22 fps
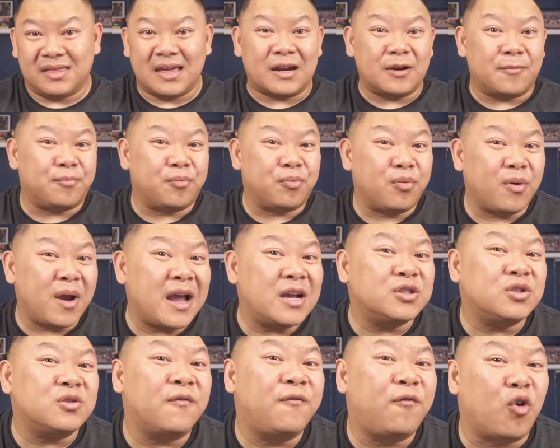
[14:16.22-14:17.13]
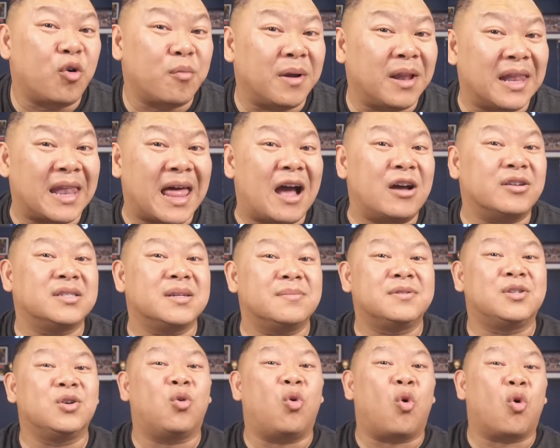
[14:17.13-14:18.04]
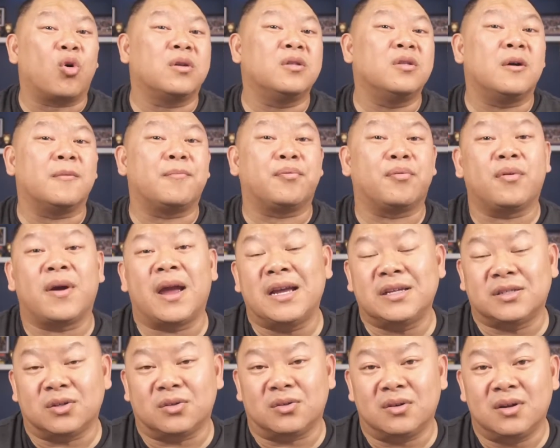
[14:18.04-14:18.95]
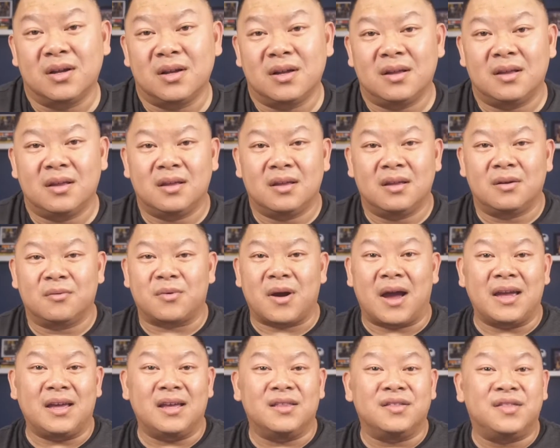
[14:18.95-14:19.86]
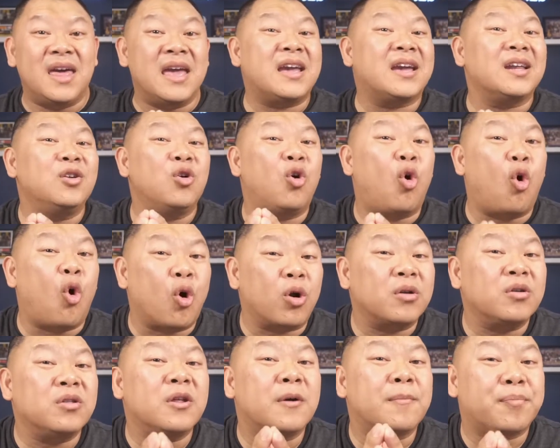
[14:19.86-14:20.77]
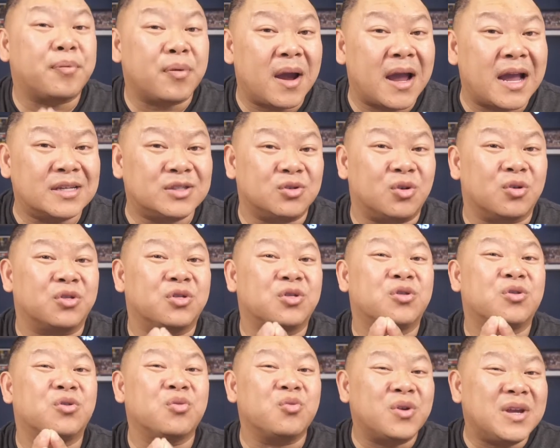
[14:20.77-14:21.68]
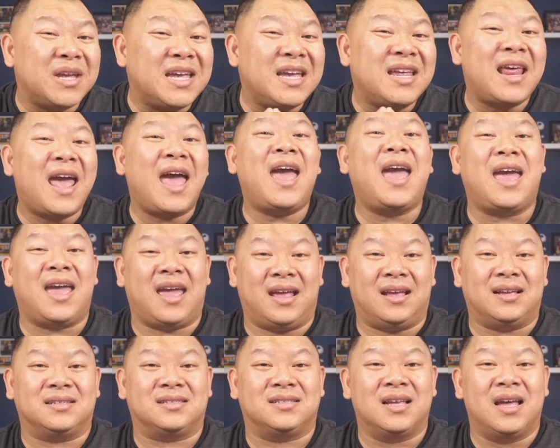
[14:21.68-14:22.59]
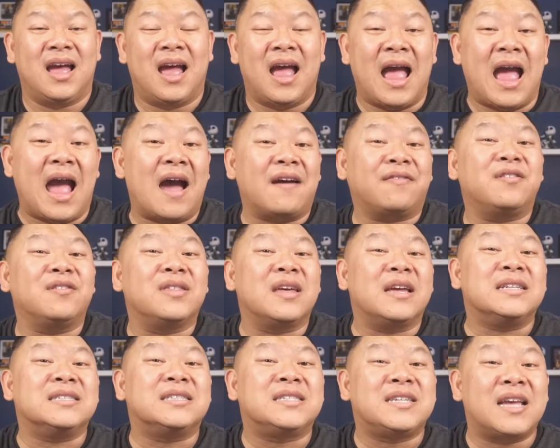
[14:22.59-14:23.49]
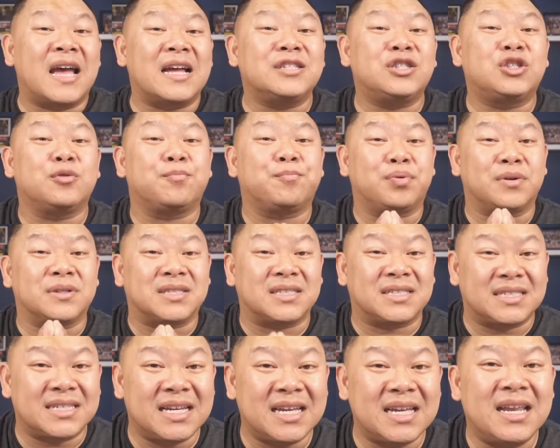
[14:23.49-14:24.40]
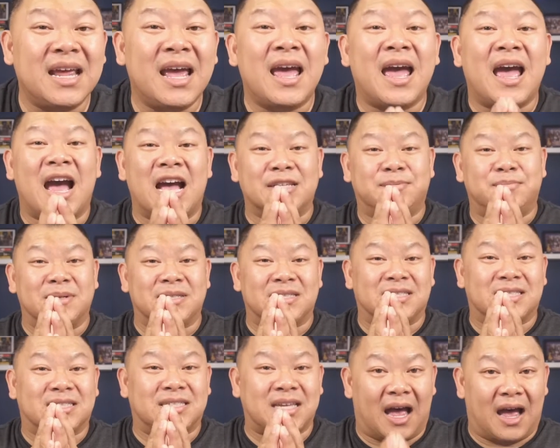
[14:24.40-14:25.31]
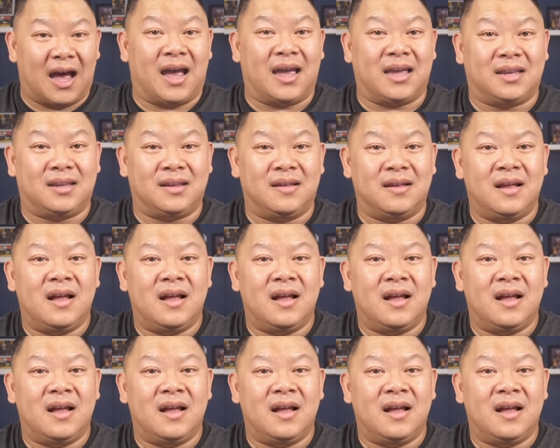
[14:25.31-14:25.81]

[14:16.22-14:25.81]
That appraisal form allows them to order the appraisal. Right. They can order the appraisal 3 days after the intent to proceed has been signed.